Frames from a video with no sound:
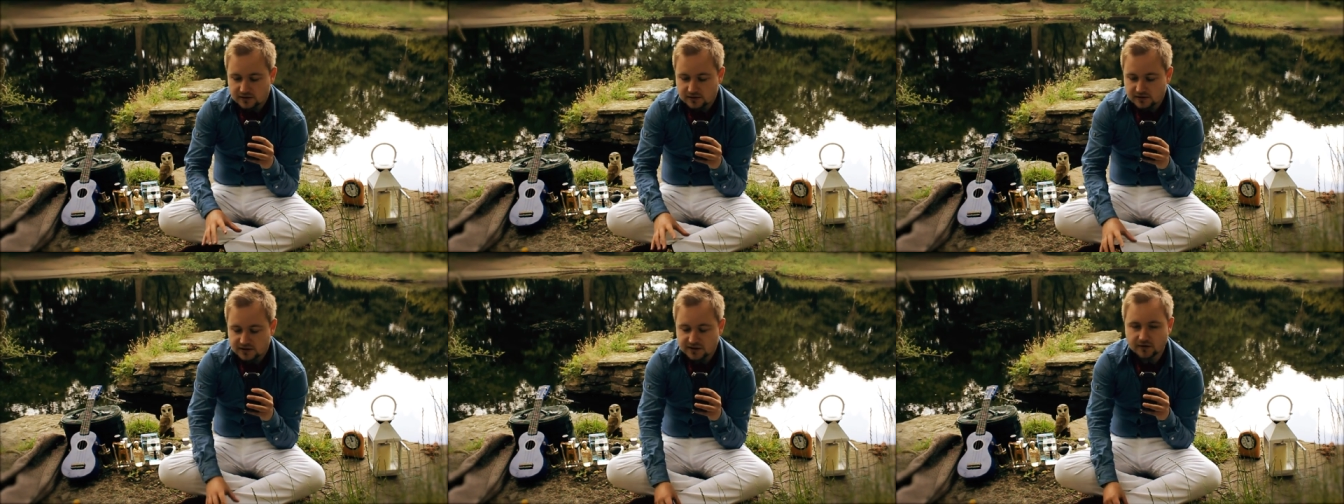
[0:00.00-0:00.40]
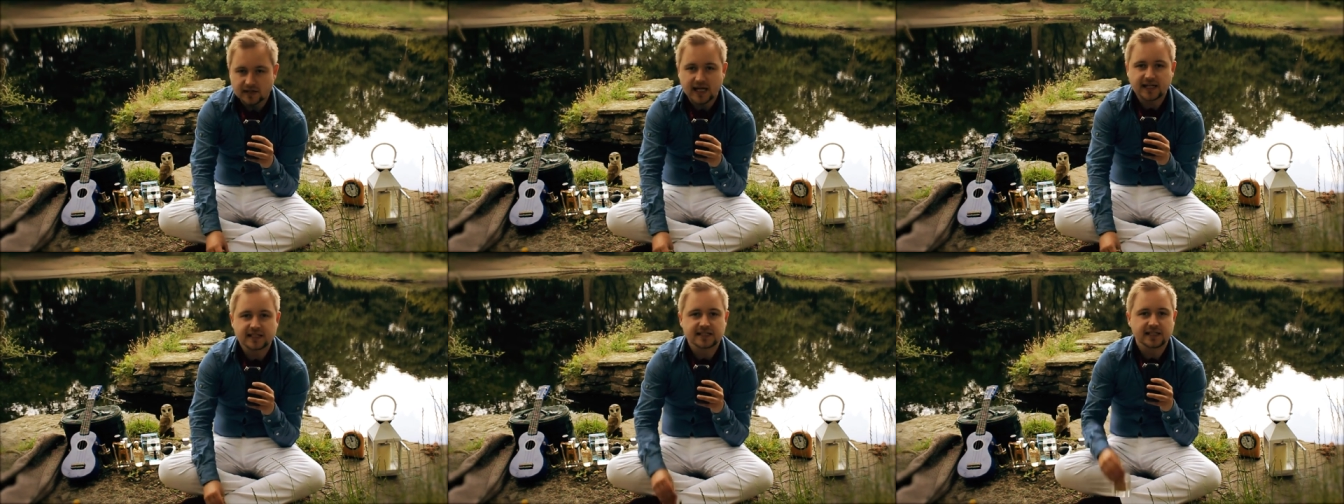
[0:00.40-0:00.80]
so
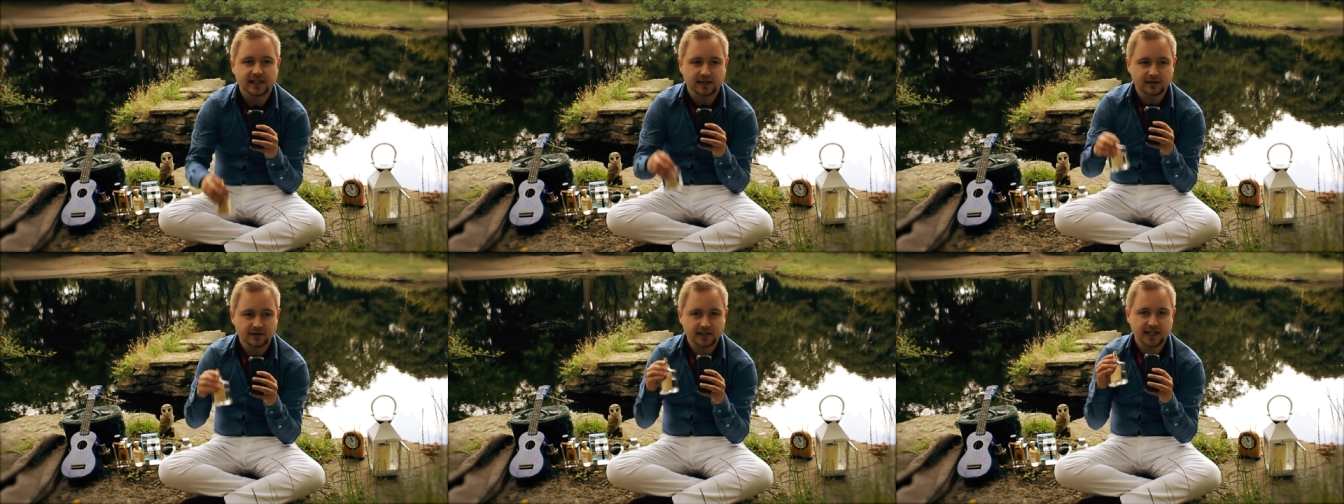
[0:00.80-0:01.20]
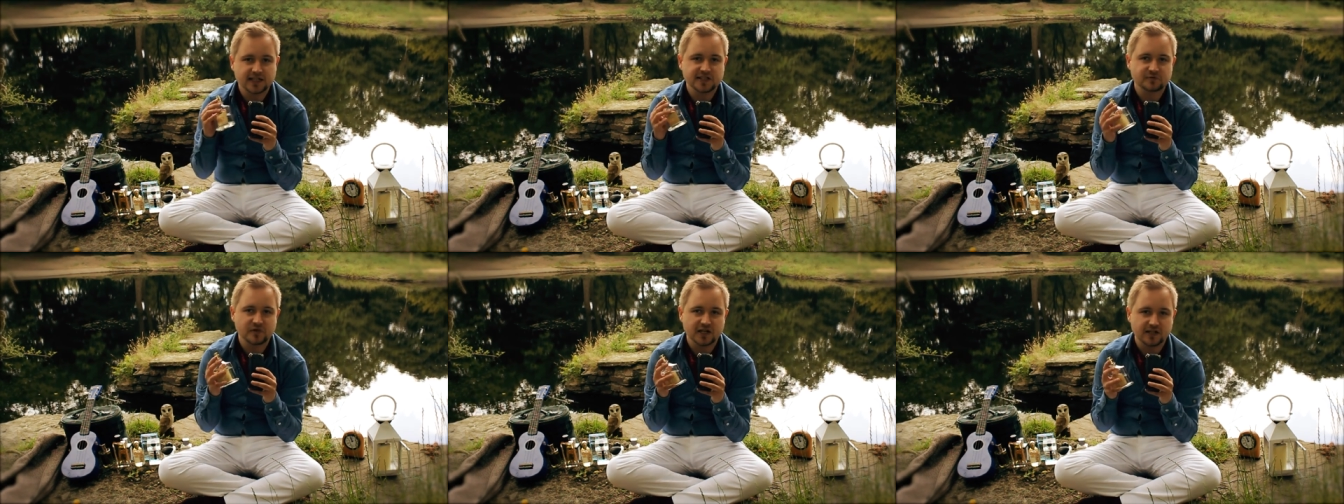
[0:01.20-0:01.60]
that is it. That
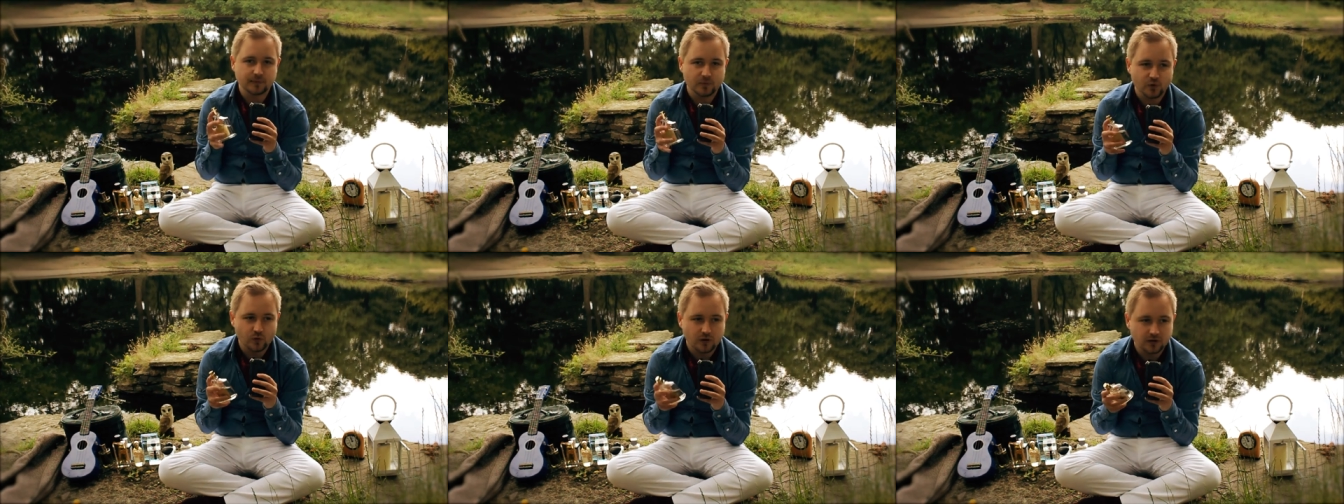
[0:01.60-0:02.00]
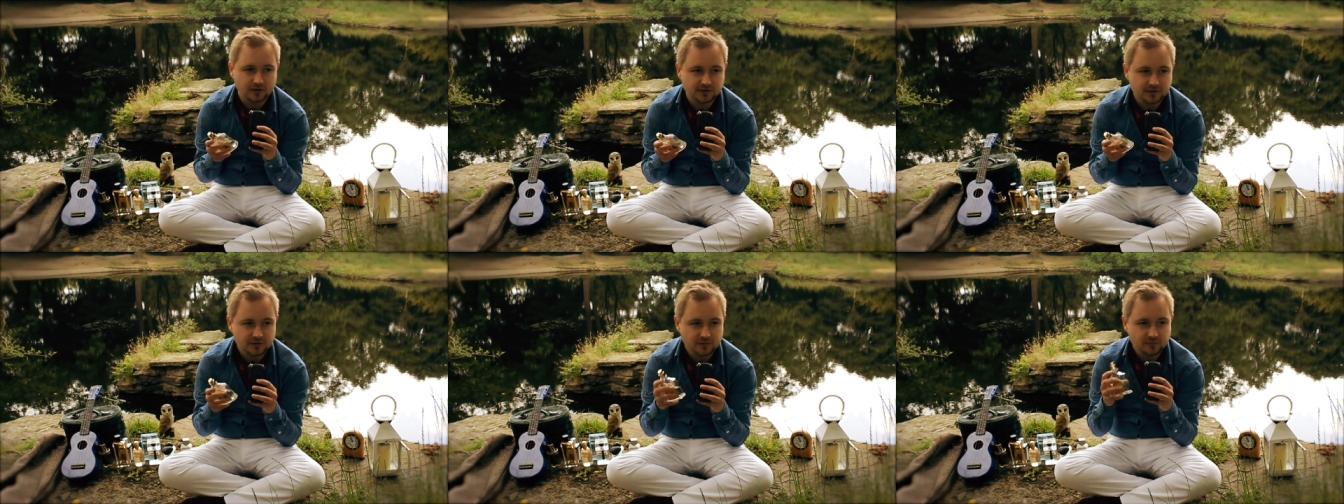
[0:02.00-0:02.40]
is my number
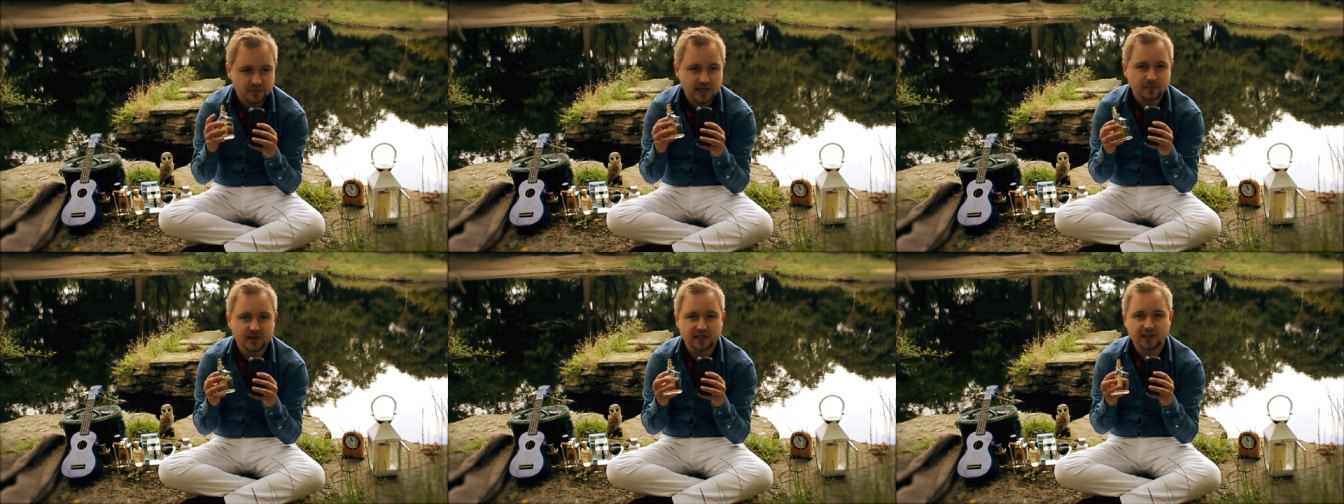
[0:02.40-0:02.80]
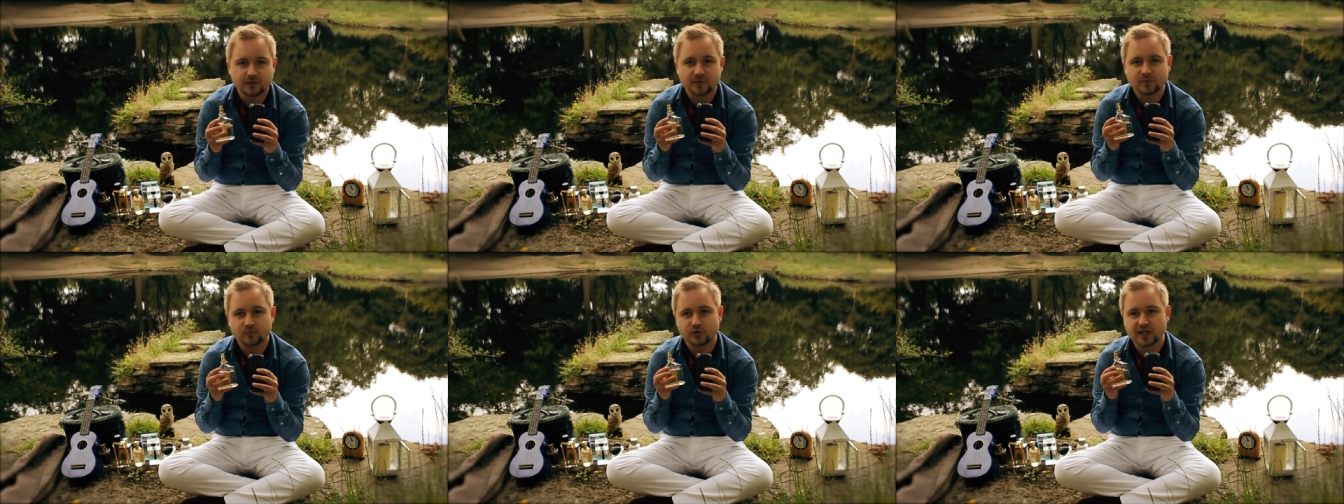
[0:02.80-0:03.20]
one. Maybe a little
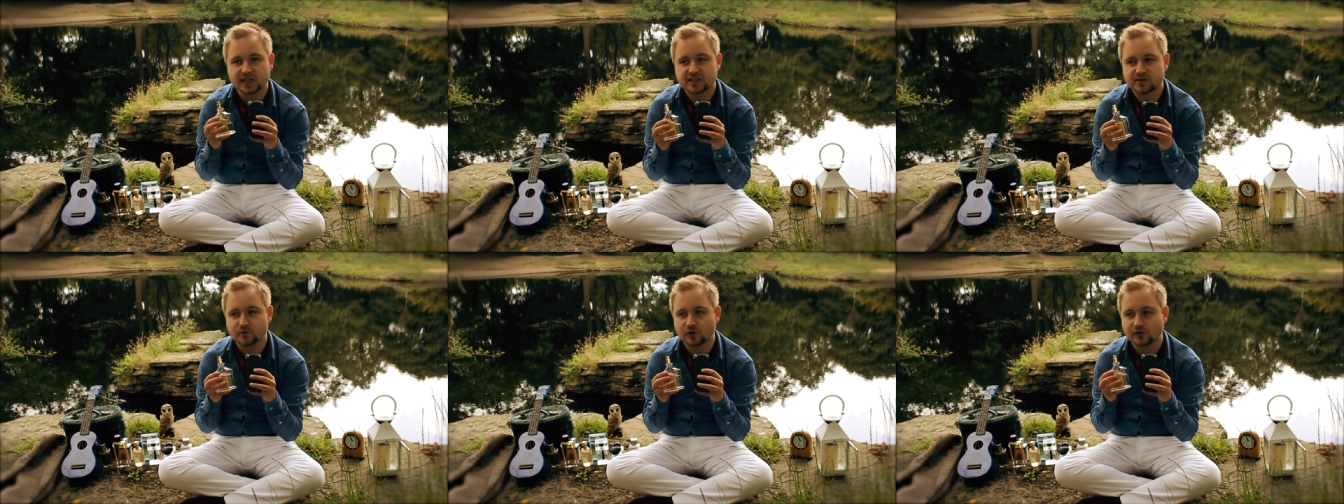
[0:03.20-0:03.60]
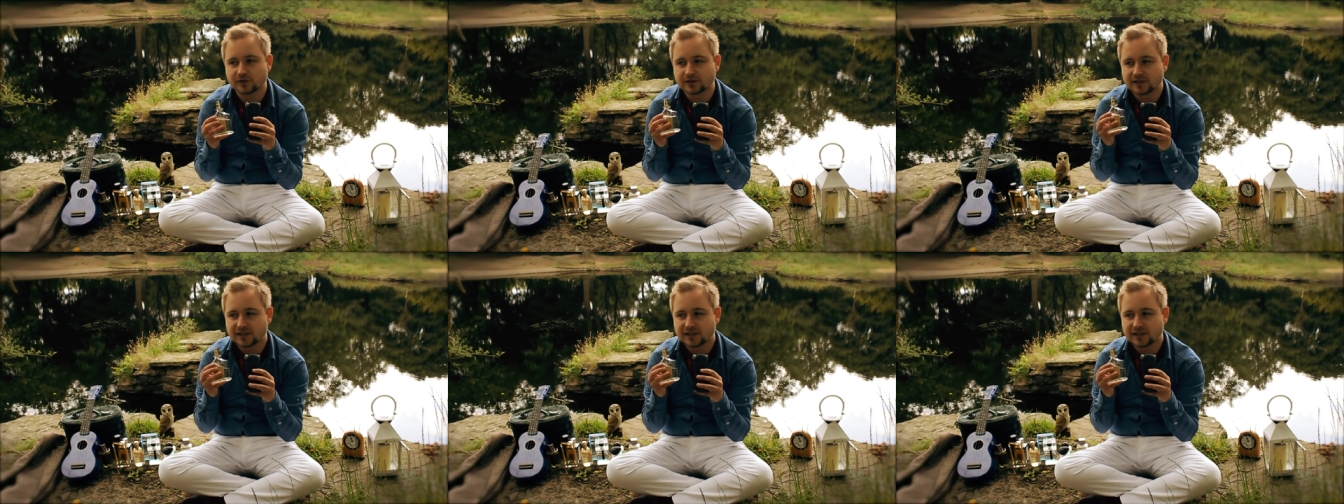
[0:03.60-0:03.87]
bit predictable.